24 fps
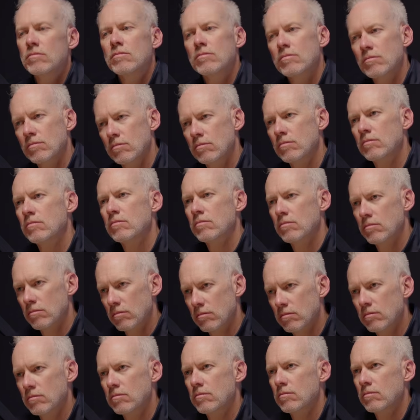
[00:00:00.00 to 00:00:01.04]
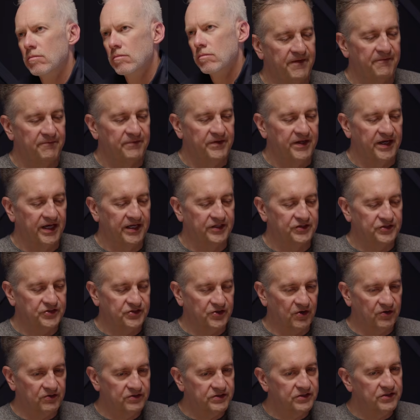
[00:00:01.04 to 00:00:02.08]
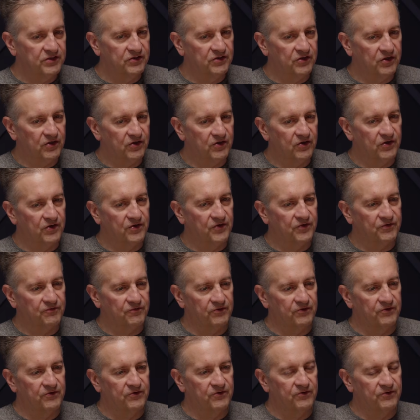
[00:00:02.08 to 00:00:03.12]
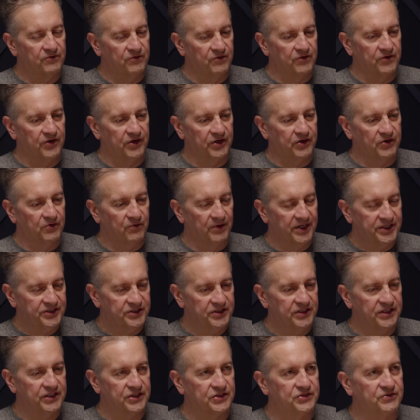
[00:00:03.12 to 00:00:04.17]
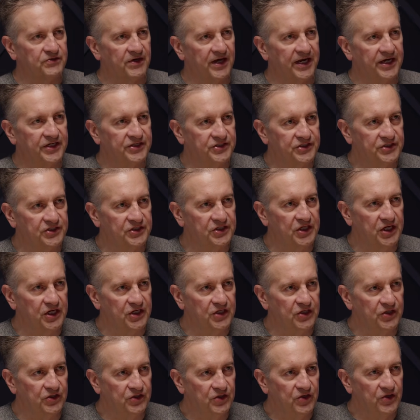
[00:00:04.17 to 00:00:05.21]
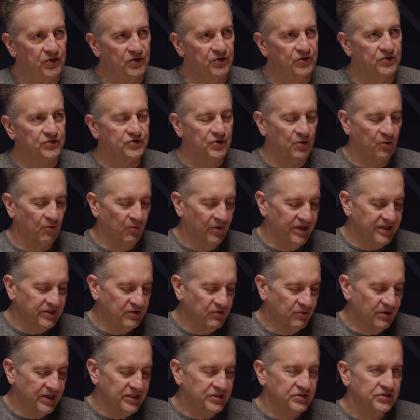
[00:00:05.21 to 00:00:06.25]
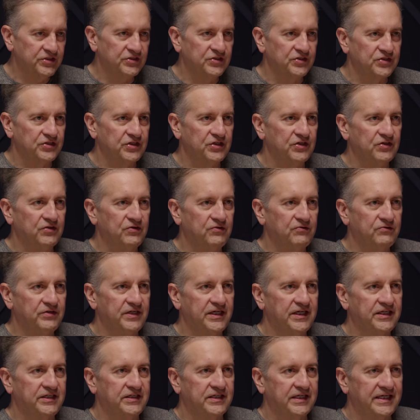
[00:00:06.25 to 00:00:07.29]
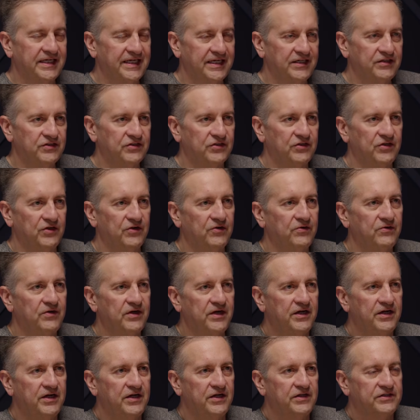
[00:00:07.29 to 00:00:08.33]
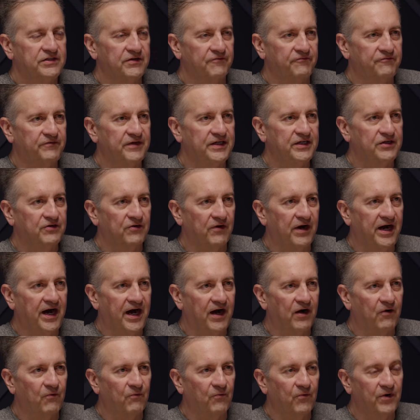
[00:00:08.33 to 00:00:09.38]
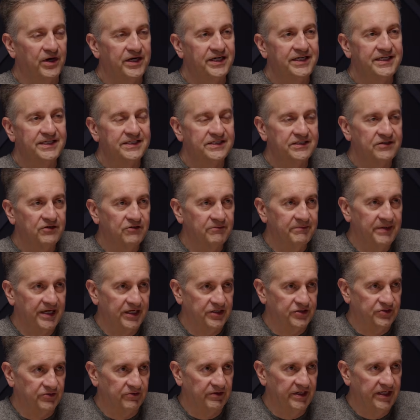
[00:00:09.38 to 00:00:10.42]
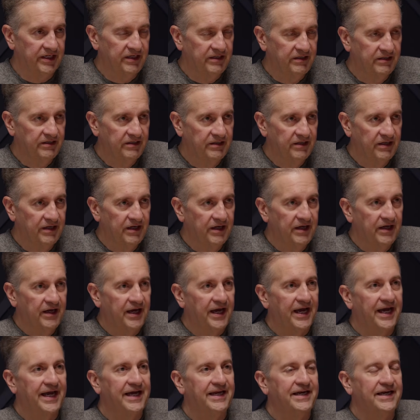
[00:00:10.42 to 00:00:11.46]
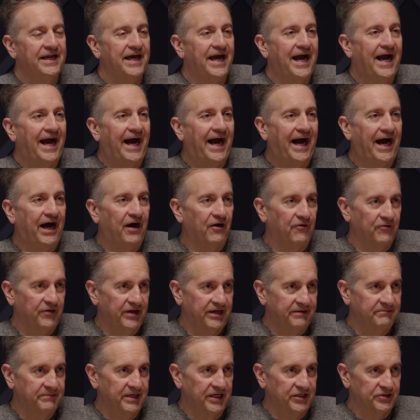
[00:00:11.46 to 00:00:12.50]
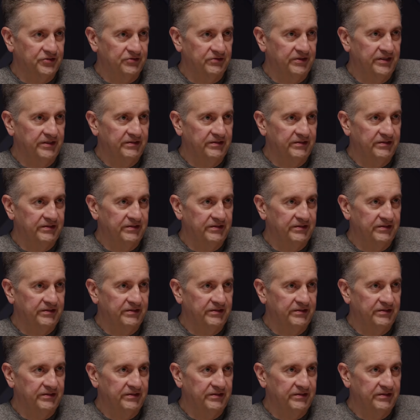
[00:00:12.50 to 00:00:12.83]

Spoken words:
base uses and start to learn through the questioning strategies that you use. What questions do you need to get to figure out what it is they're measuring and how they measure it?